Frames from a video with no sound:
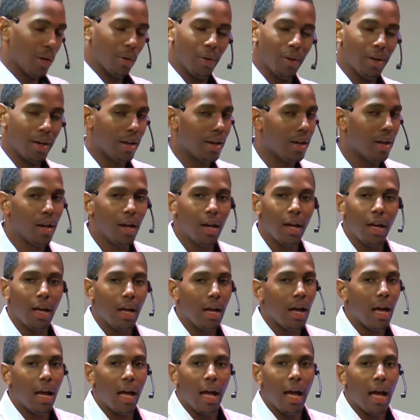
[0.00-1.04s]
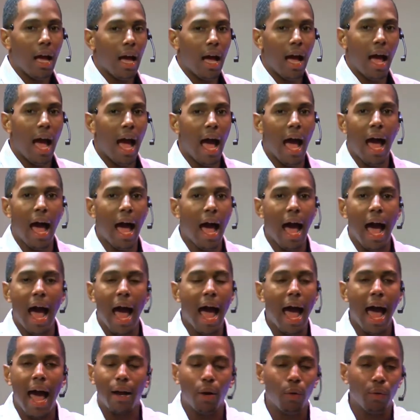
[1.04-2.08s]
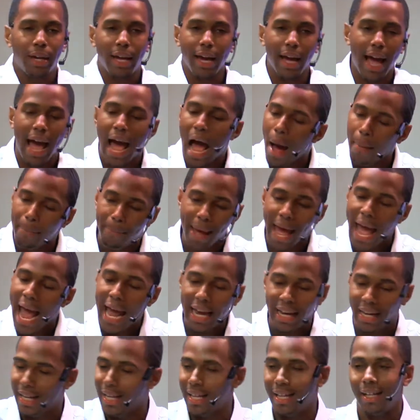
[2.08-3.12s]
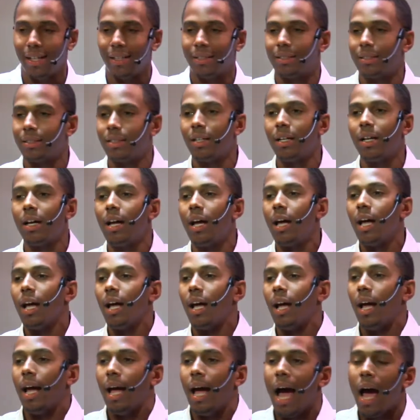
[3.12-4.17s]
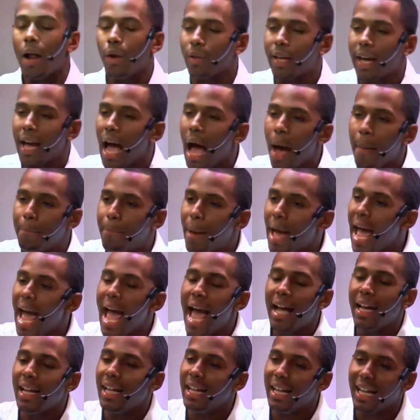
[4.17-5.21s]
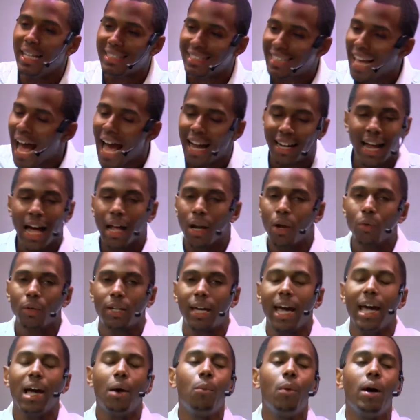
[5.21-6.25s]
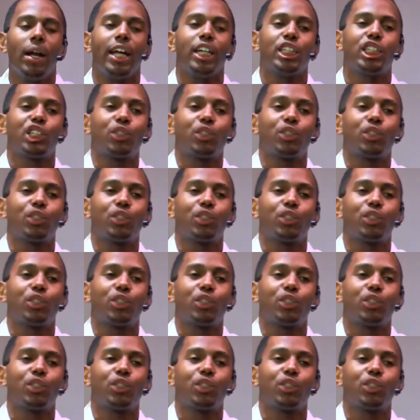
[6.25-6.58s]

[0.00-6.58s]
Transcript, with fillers: I, I don't care how bad it is. I don't care how bad it has gotten. I don't care what has